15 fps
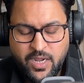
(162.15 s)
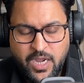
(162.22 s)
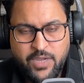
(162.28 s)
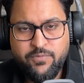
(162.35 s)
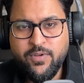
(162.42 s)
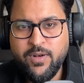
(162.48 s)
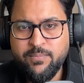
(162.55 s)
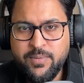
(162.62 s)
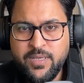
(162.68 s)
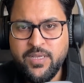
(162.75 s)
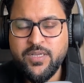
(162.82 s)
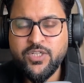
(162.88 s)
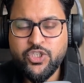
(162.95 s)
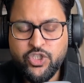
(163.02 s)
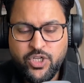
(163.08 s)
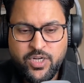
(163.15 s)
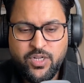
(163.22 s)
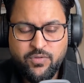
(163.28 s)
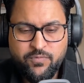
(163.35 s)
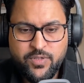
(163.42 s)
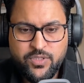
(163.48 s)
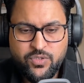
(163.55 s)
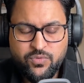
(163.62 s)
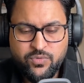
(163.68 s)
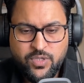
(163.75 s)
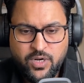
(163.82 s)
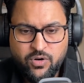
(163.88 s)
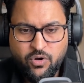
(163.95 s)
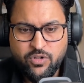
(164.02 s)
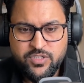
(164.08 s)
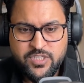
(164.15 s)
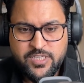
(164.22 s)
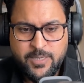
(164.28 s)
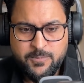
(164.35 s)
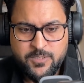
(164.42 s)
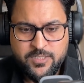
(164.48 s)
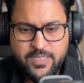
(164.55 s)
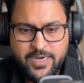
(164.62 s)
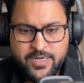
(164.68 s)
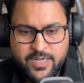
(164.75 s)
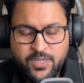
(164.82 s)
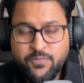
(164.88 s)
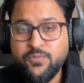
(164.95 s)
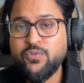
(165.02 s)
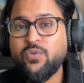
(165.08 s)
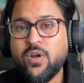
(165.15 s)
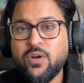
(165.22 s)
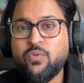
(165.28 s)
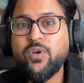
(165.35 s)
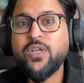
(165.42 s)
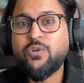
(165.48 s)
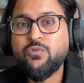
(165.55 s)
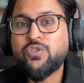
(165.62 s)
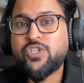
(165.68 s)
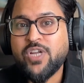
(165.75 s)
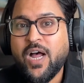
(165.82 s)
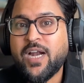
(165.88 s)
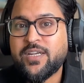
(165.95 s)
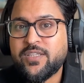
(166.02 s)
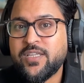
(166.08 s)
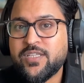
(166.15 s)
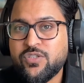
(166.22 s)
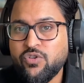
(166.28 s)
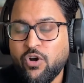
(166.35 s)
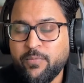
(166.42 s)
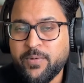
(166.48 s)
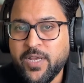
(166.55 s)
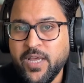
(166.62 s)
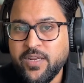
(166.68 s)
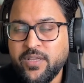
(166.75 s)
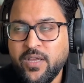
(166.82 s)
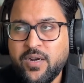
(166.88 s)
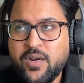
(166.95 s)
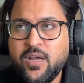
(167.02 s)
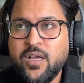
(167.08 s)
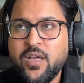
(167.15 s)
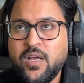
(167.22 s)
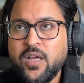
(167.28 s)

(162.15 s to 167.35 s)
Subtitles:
I will be sharing with you the concepts that if you are going to start this job career,